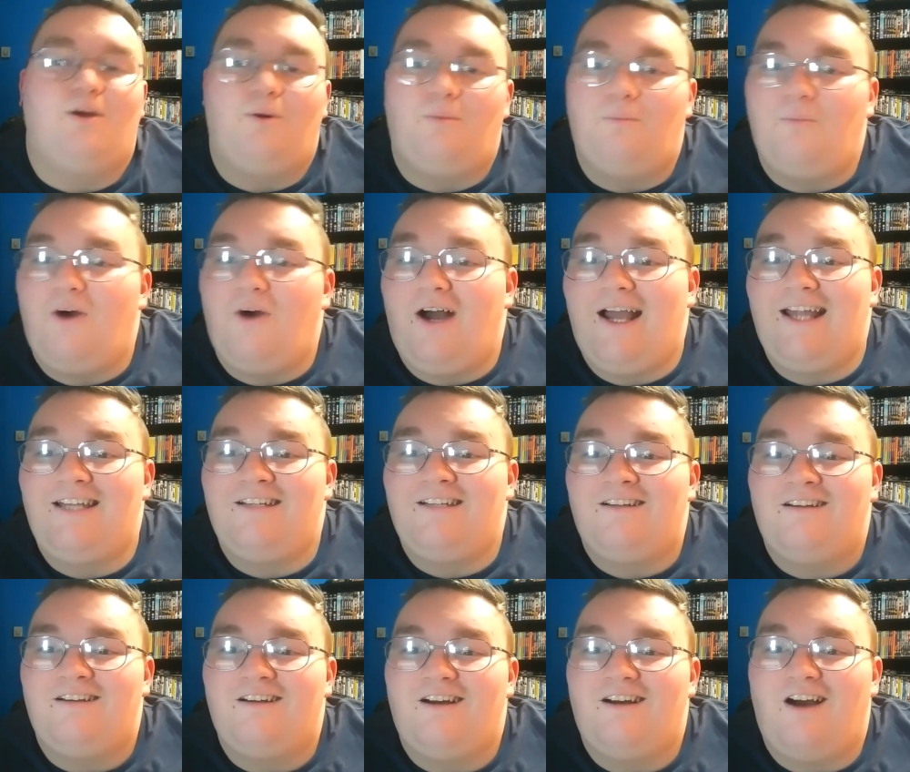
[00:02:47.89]
Mine,
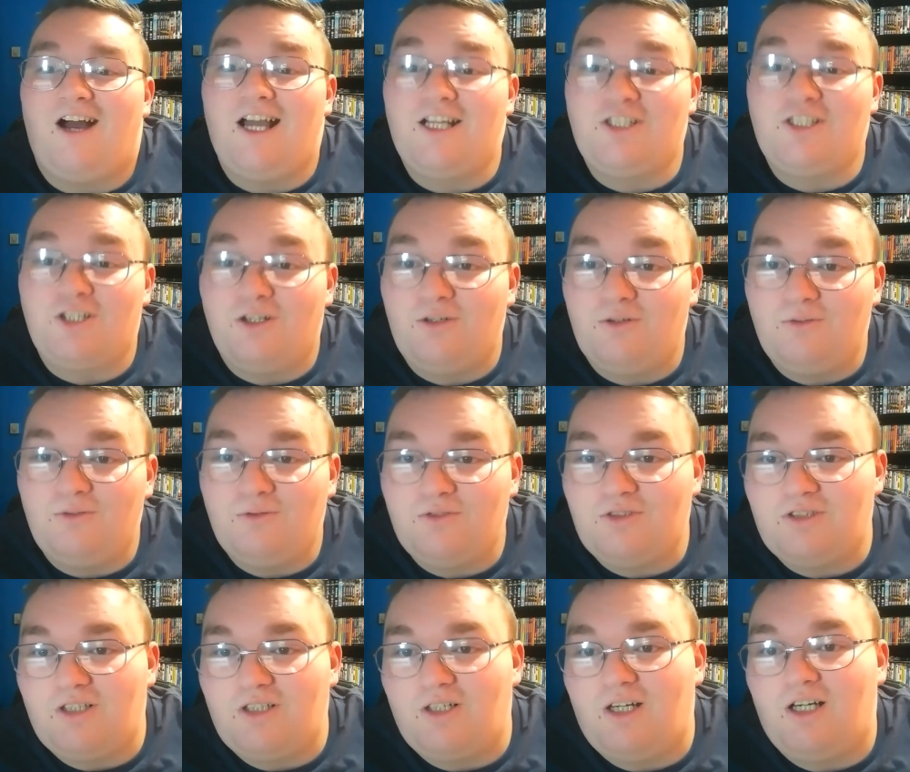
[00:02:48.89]
I
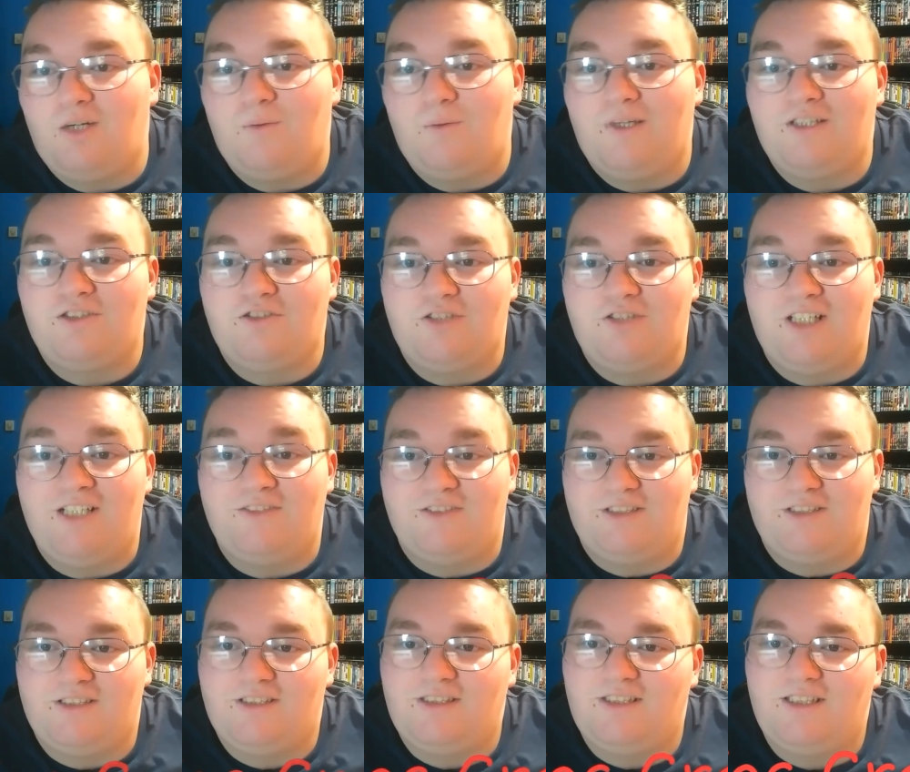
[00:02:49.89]
chose Wes
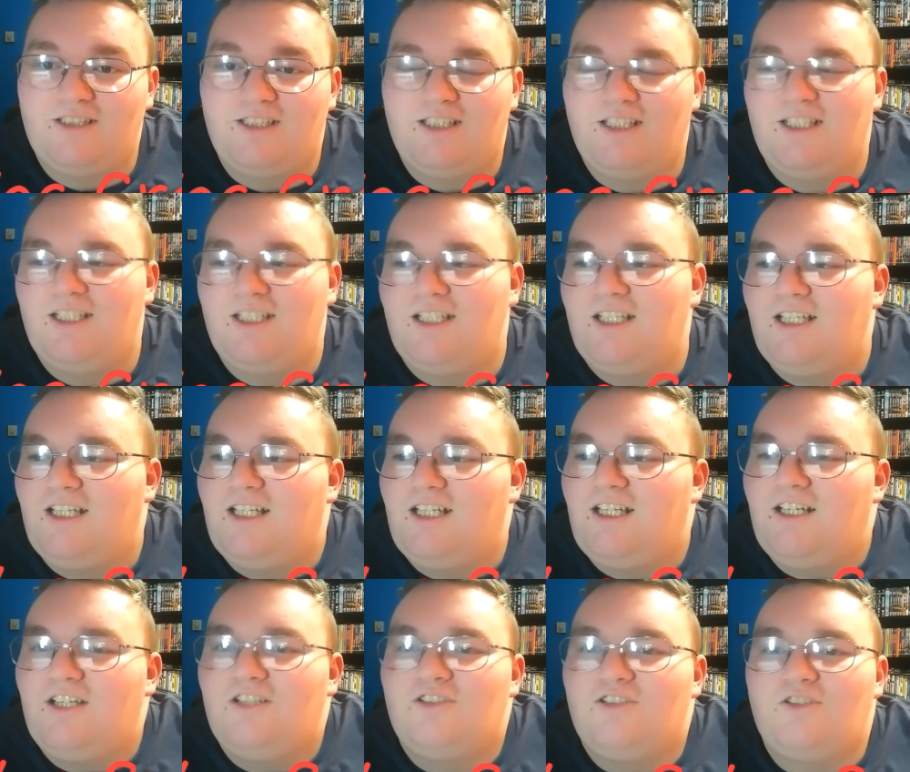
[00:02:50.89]
Craven.
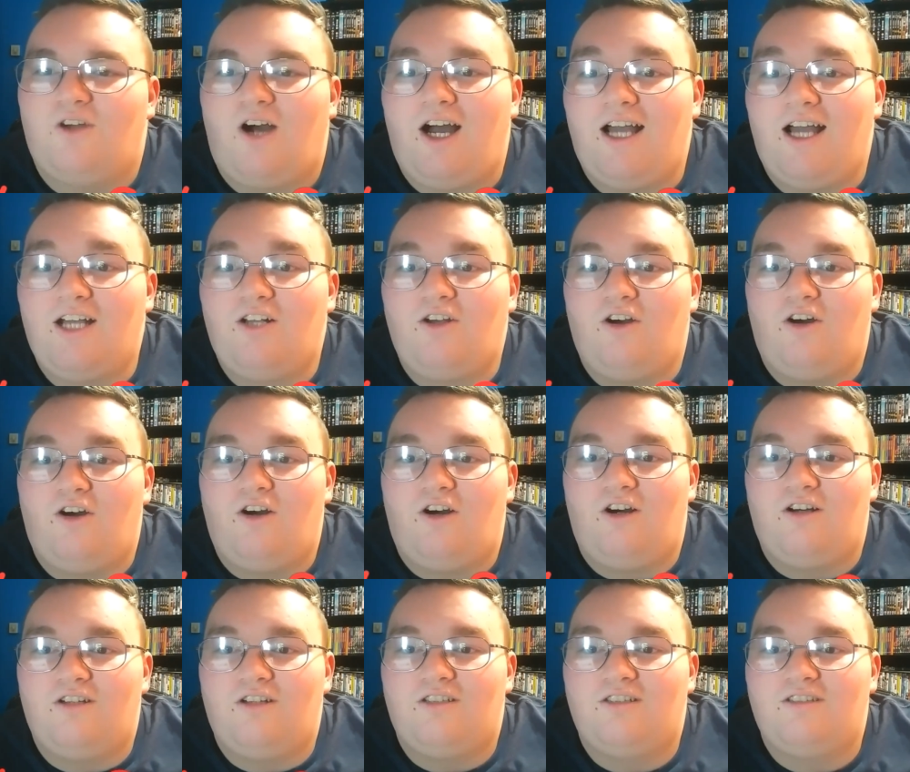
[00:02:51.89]
So I
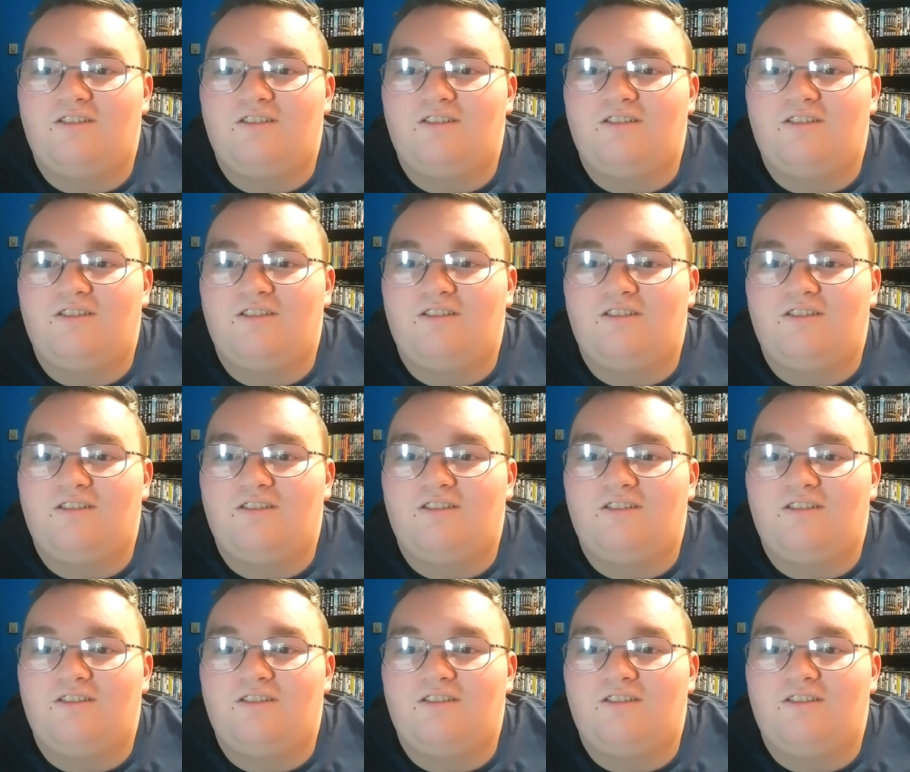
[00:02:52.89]
got